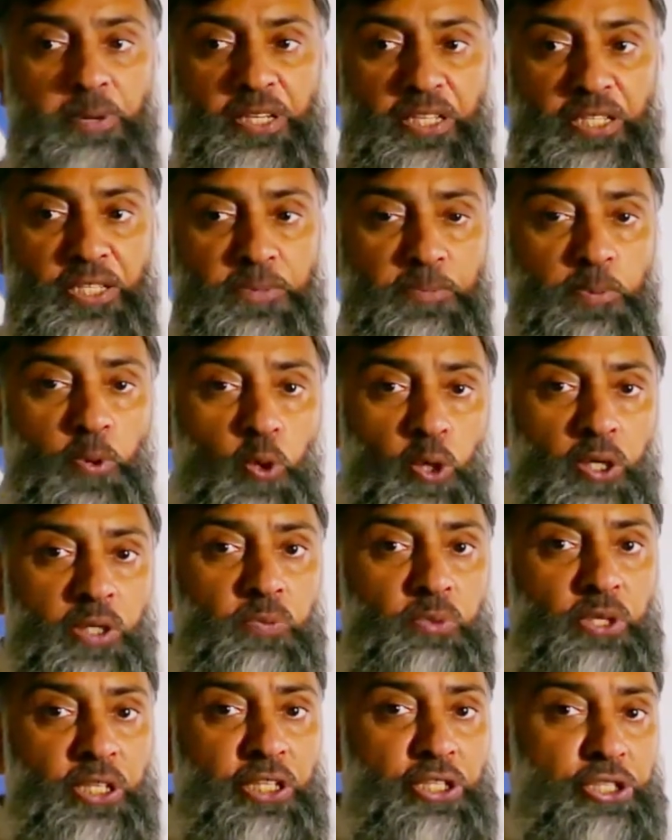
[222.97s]
But in
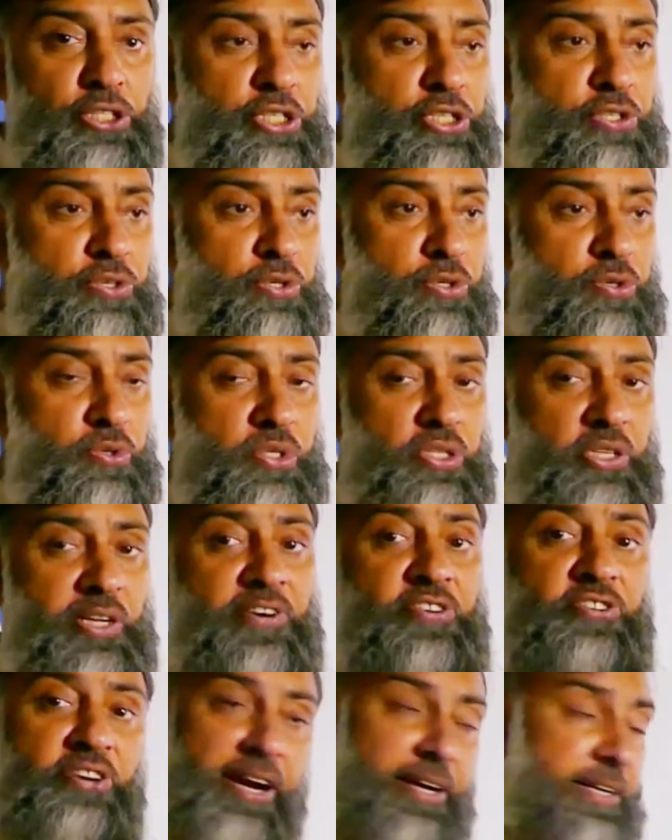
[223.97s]
spoken, we need to use
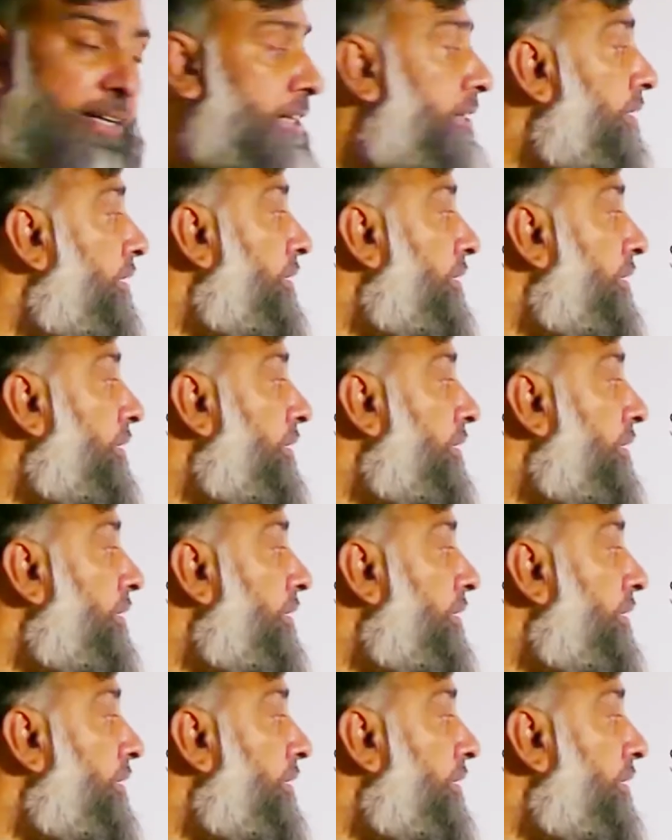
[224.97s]
contracted